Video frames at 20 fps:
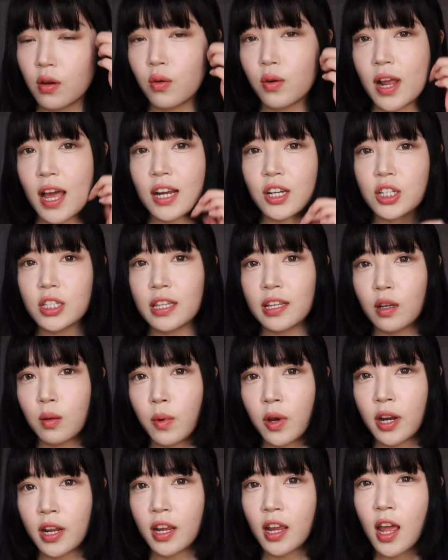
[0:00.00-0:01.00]
I actually think
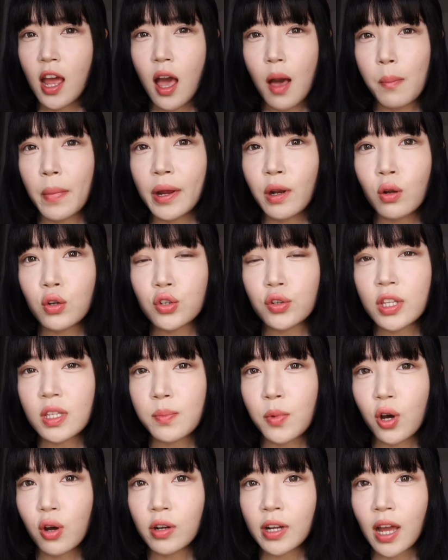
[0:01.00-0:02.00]
about it. I might not do this
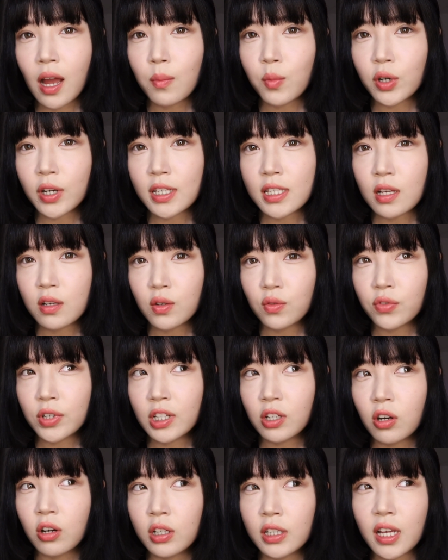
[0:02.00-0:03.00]
part on camera because I look
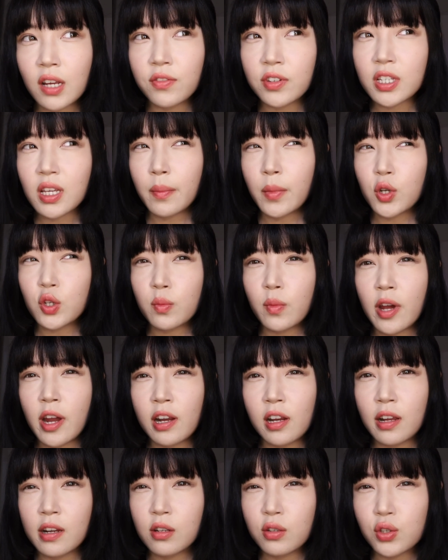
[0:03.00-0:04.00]
really ugly every time I do my
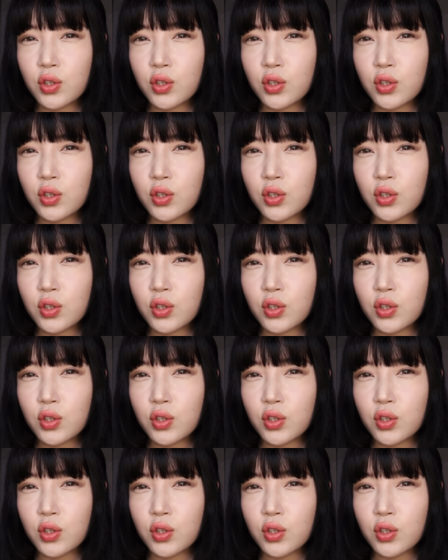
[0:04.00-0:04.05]
eyeliner,